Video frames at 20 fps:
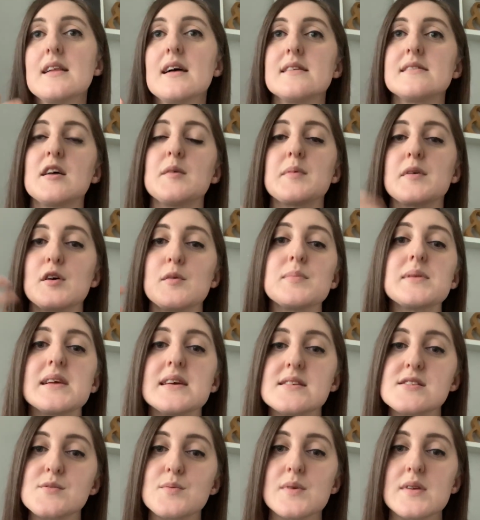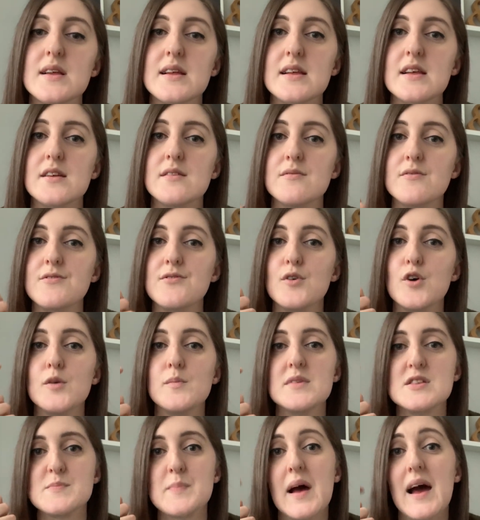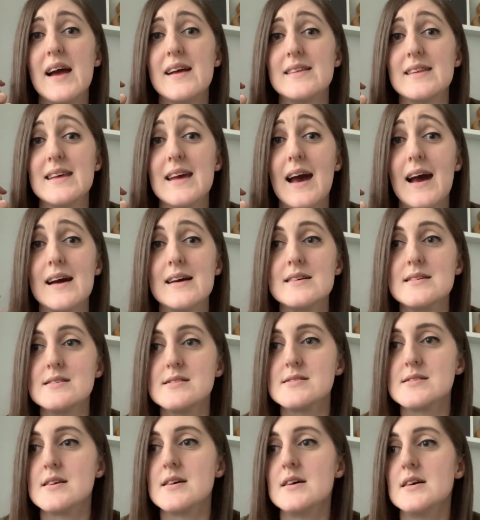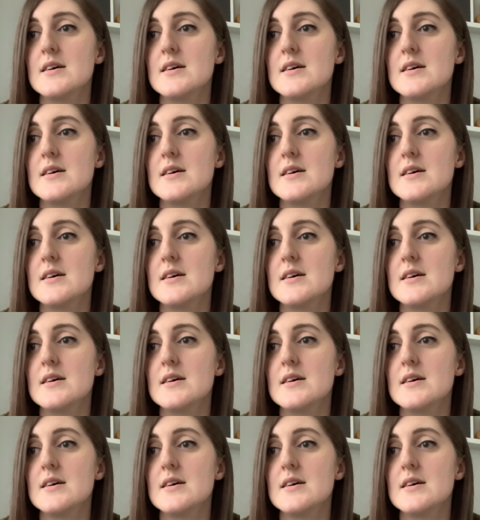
typical place where it can form is behind the eyes.